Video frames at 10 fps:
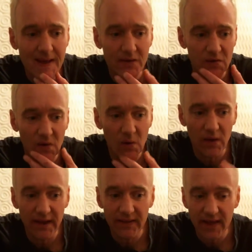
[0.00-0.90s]
So
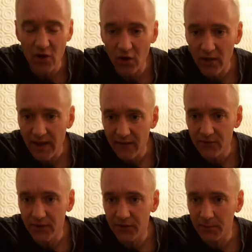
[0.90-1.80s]
they all have
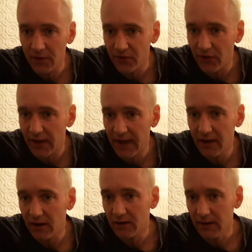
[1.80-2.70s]
this special
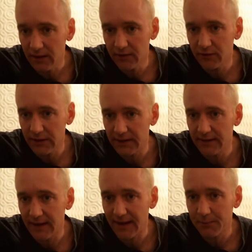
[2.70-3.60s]
A.R.E treated
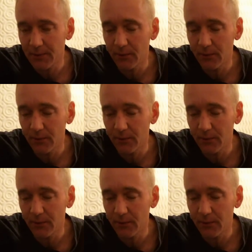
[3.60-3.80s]
top,